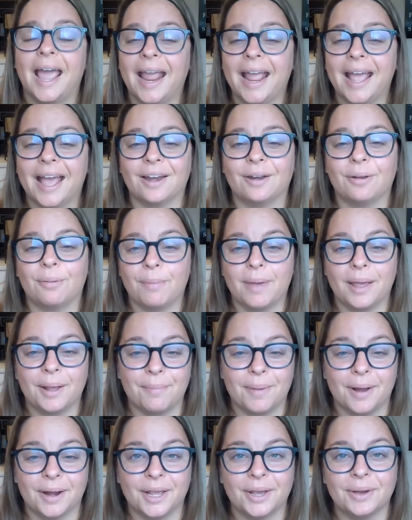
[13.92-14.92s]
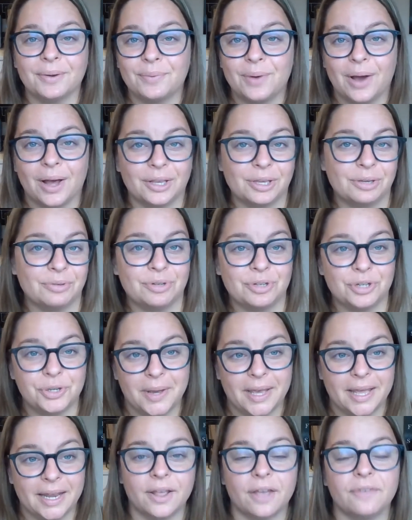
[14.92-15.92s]
and make money while you do
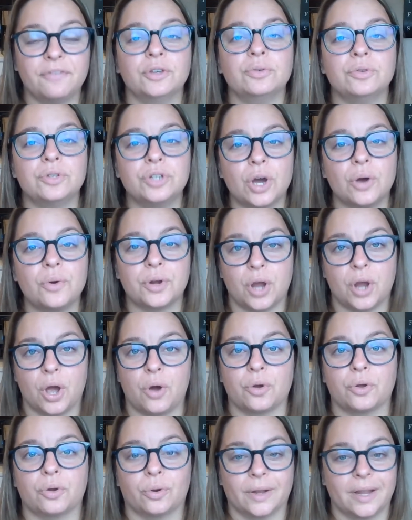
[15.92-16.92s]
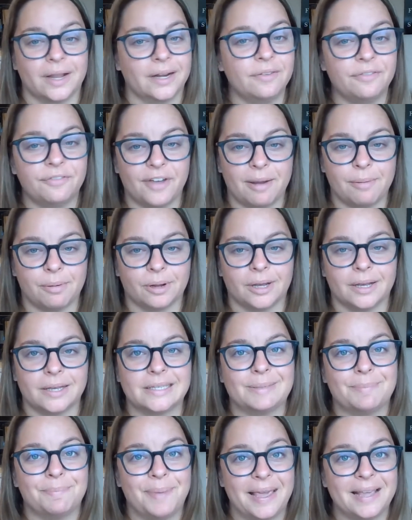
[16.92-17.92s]
it. If you don't know, Creative Fabrica
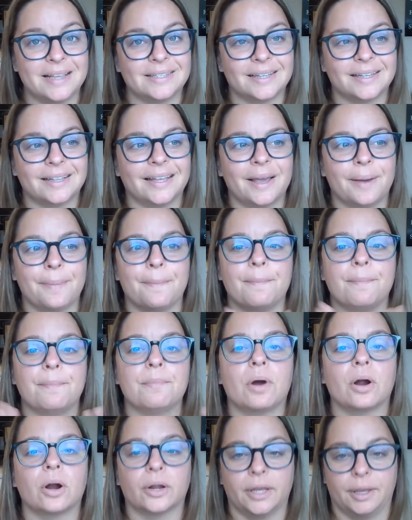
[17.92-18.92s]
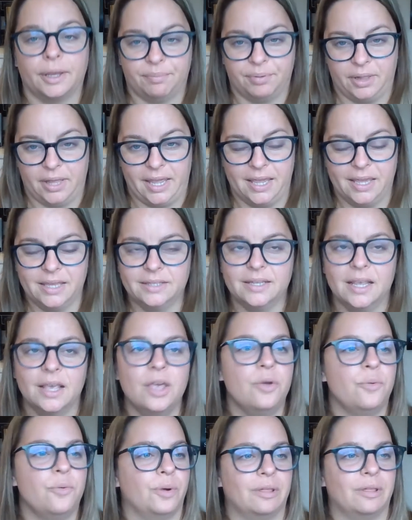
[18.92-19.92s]
is basically a marketplace
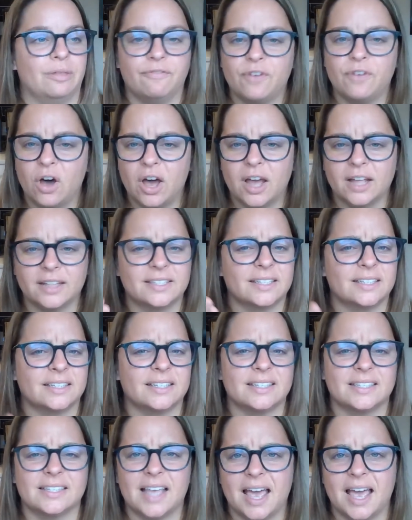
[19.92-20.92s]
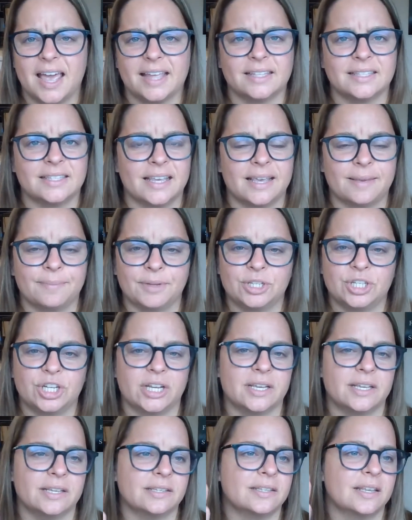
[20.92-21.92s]
with fonts, designs,
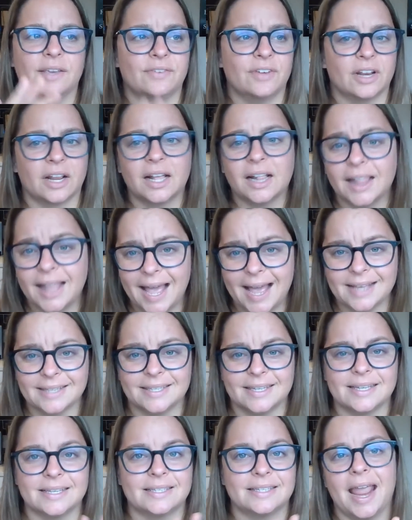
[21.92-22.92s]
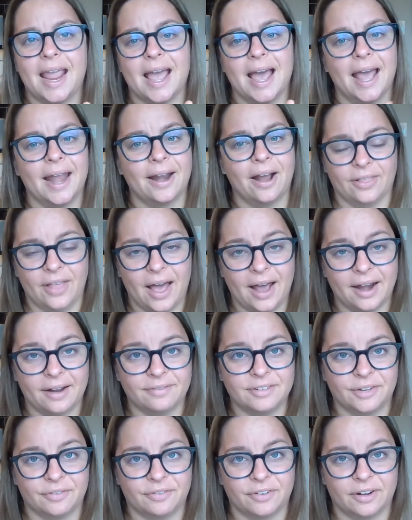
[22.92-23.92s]
images, even classes, and a lot of
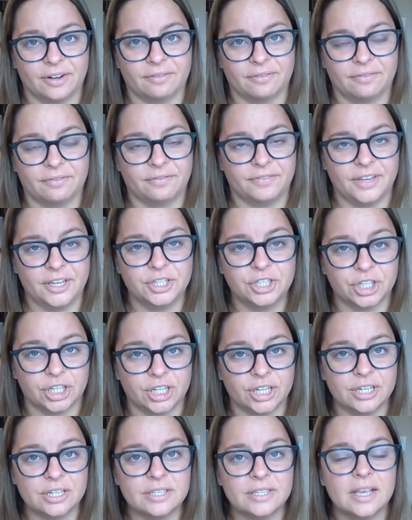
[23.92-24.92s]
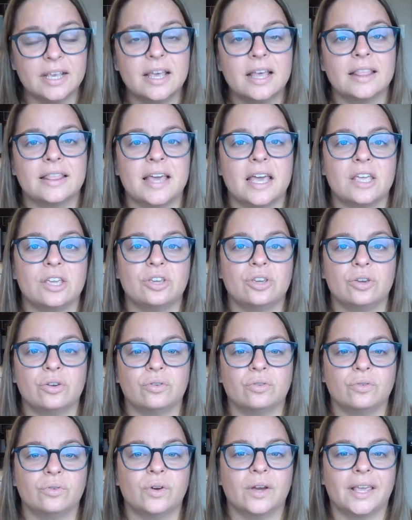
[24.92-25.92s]
different features that
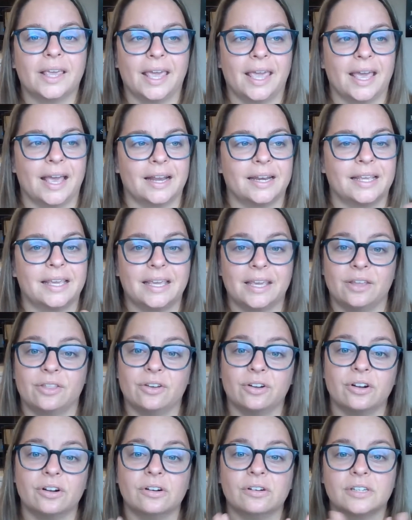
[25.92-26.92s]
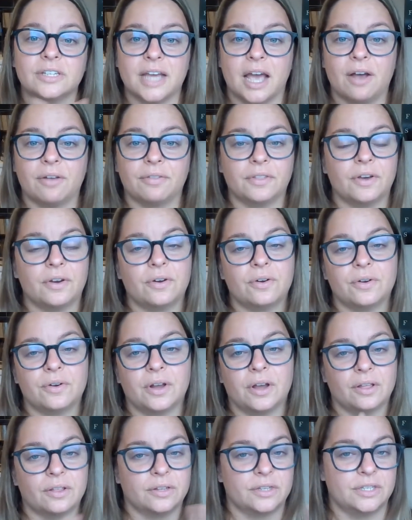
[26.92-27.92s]
you can either download
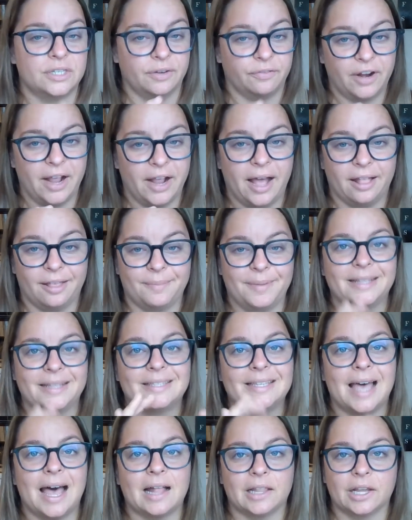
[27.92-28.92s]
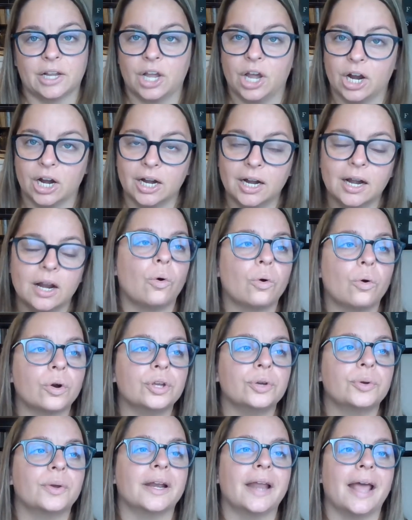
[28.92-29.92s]
different elements a la carte, or
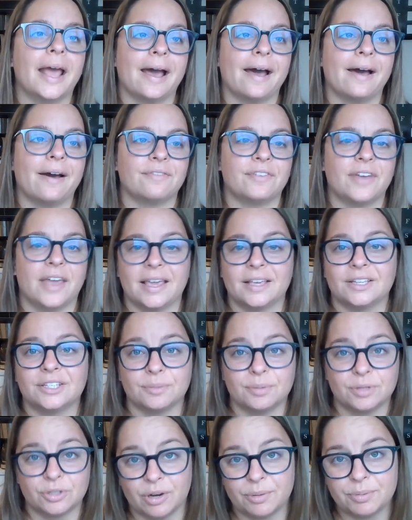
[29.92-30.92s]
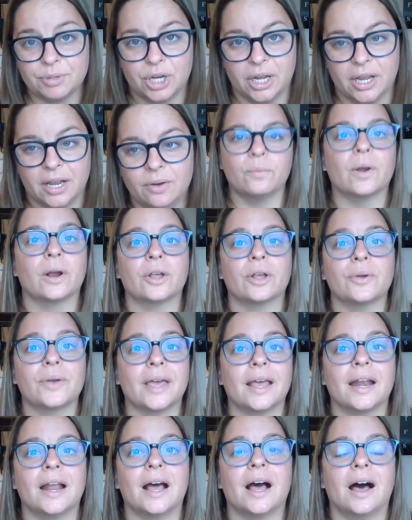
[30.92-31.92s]
you can have a subscription where you
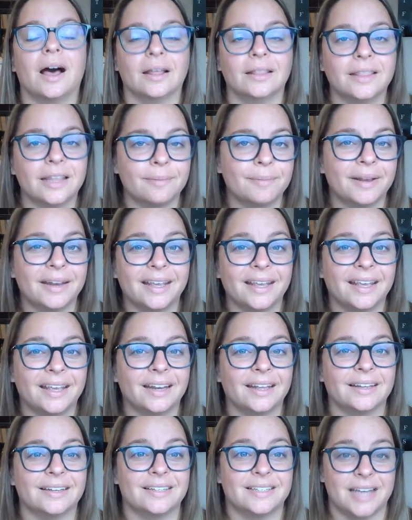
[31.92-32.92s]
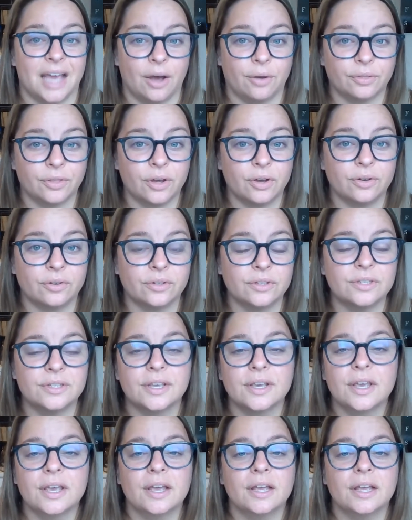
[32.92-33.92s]
get unlimited downloads
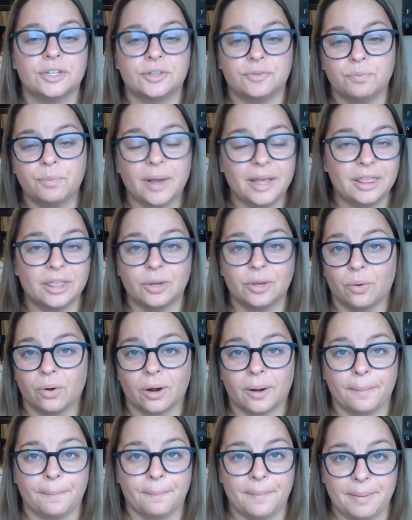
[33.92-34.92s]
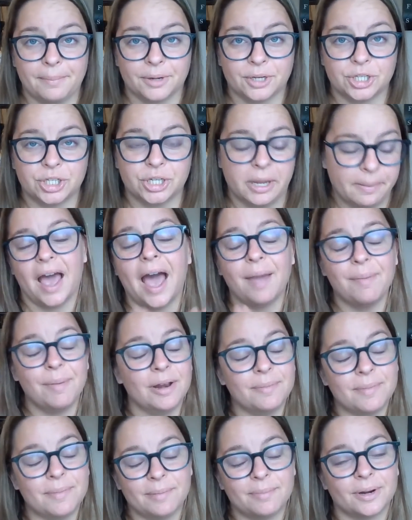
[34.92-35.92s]
with your membership. I've been
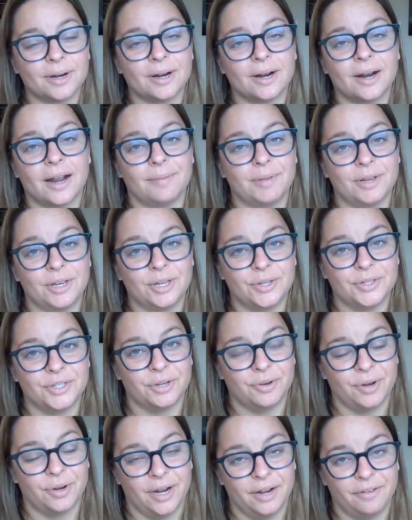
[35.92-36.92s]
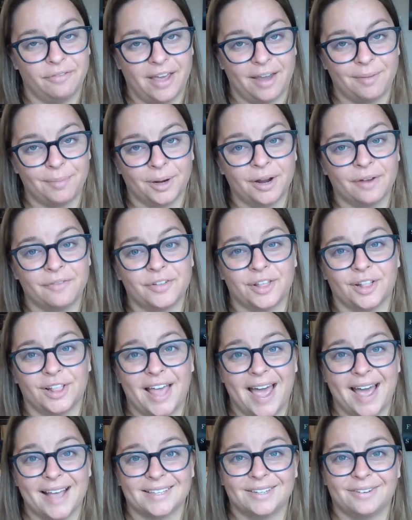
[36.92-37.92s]
a member and been using Creative Fabrica for the
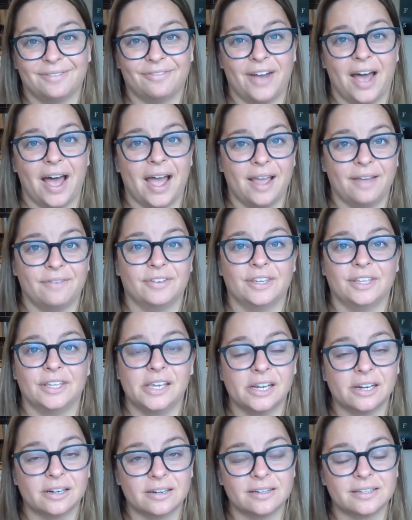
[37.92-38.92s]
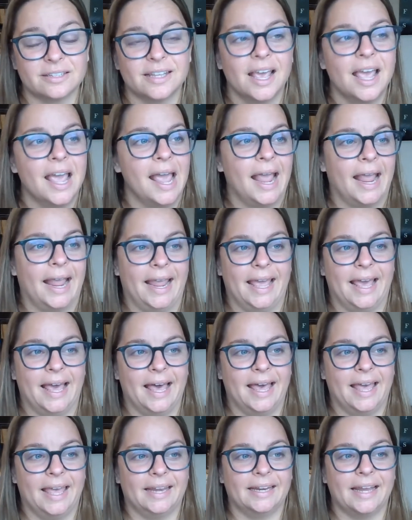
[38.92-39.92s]
last 5 years,
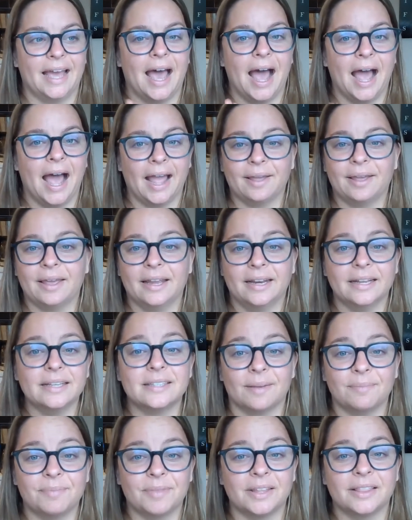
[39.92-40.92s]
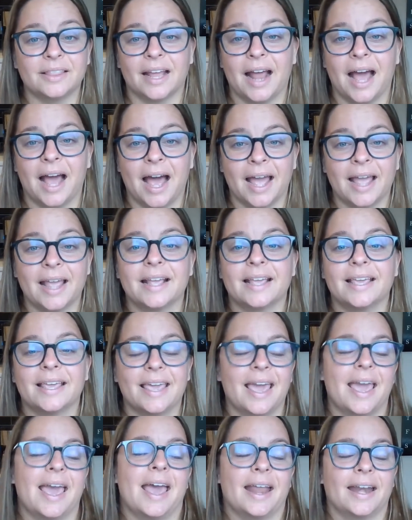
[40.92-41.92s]
and it is something that I
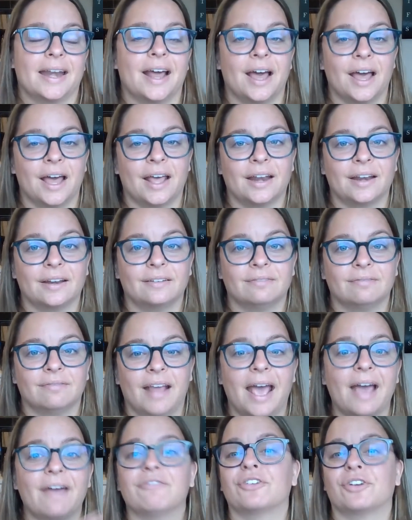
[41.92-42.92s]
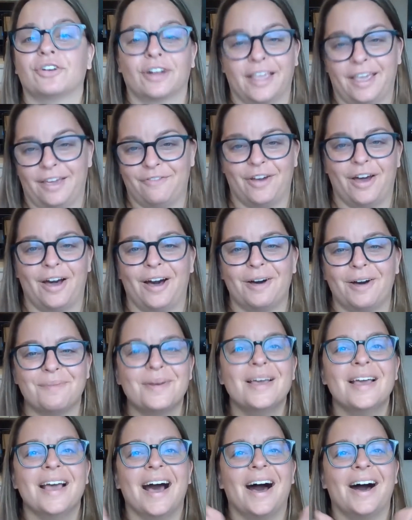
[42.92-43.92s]
cannot ever give up.
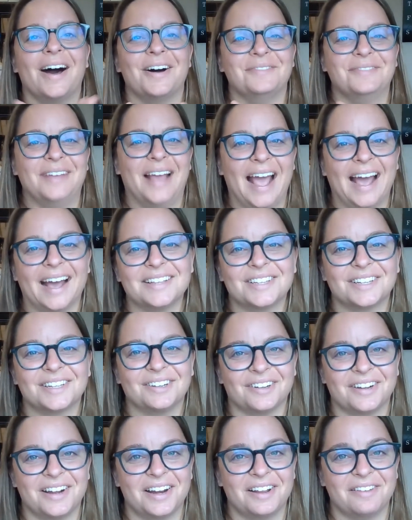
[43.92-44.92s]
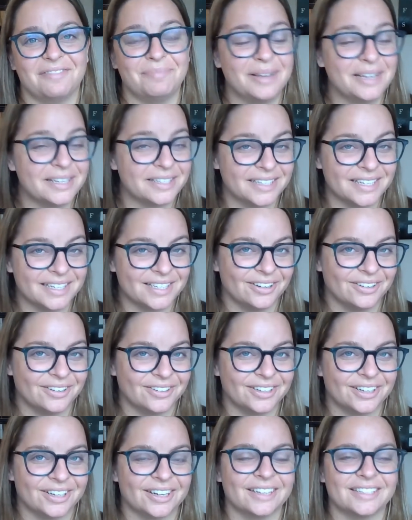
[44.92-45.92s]
As a creative business
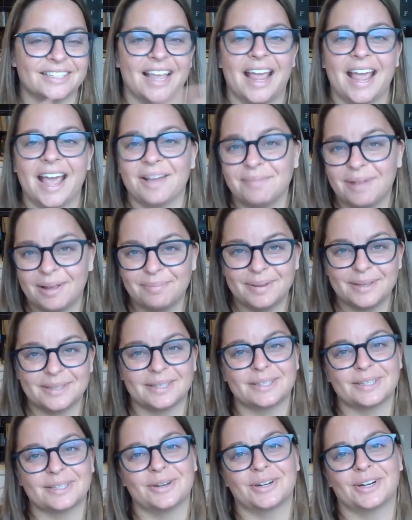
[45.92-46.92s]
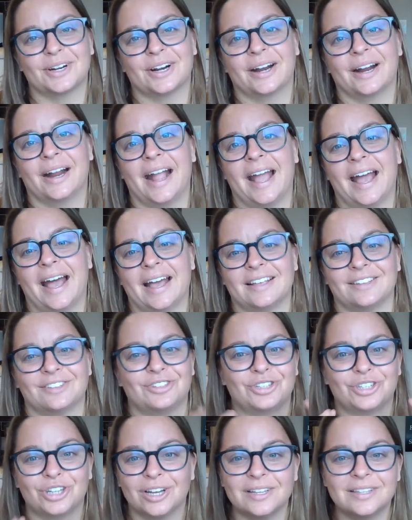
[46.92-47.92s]
owner, as a handmade business owner, as
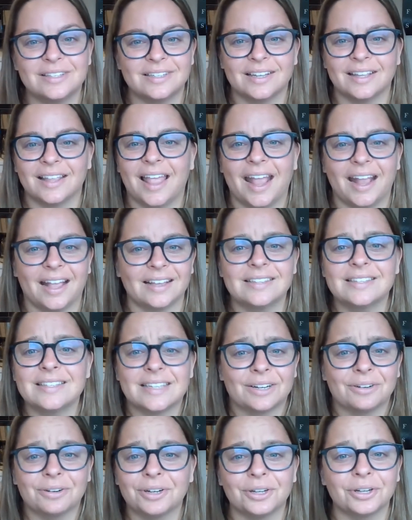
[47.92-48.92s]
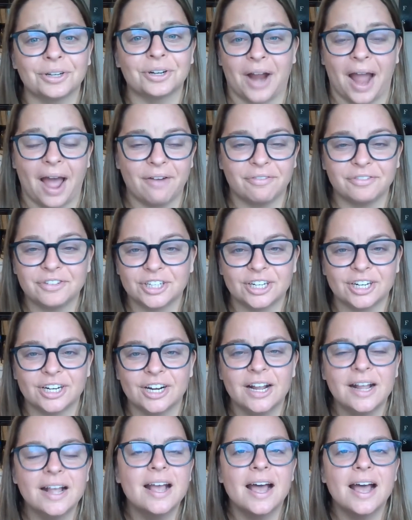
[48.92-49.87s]
just like a serial crafter,